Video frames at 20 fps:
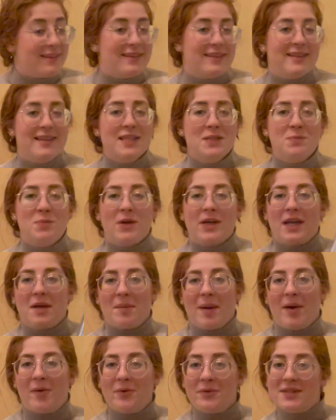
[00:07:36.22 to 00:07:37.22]
this book came
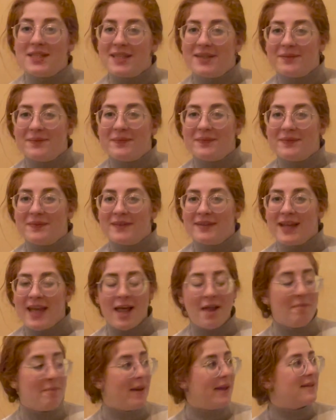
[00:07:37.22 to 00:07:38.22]
out,
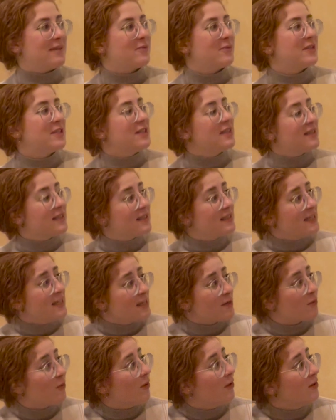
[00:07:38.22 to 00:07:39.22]
Hellbent, which is the
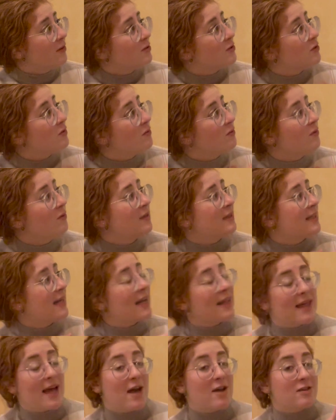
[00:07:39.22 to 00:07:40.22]
sequel to
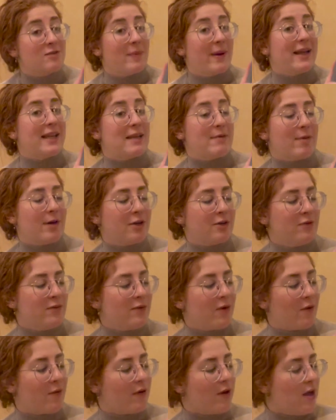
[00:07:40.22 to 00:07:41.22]
Ninth House by Lee
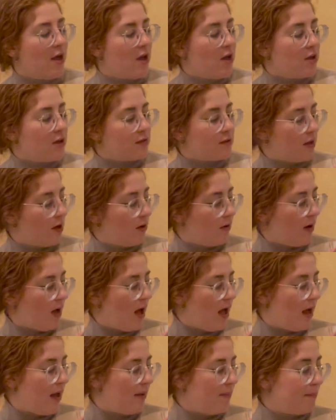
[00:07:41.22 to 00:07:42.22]
Bardugo. So
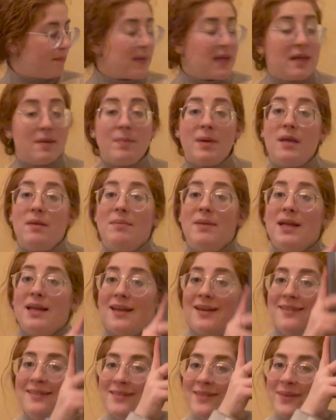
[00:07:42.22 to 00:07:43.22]
me being
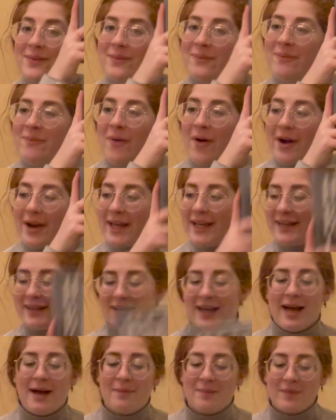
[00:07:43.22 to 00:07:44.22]
me, bought it.
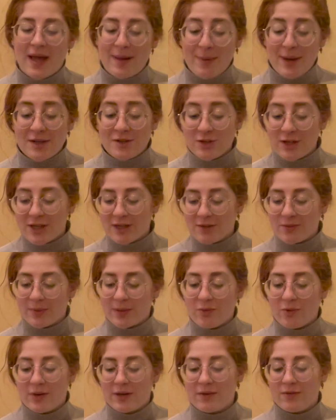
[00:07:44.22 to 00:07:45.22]
I'm actually gonna
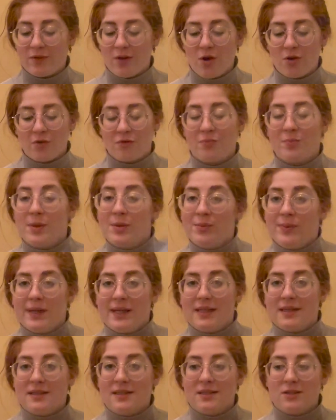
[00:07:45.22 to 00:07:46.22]
record a vlog of me
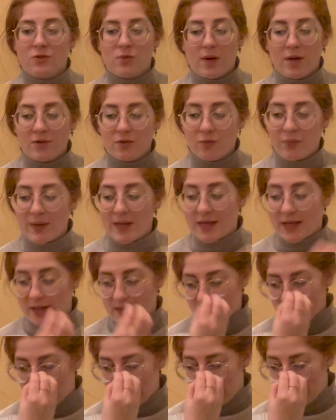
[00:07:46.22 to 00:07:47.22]
reading this throughout the weekend.